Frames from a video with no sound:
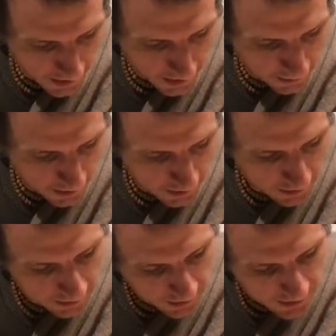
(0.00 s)
and
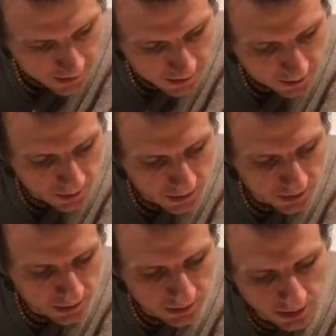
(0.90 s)
when they see a
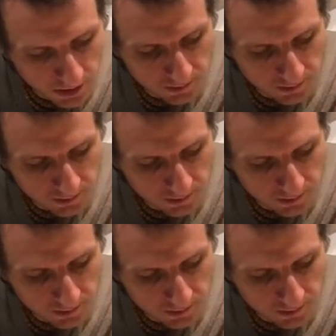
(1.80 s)
personality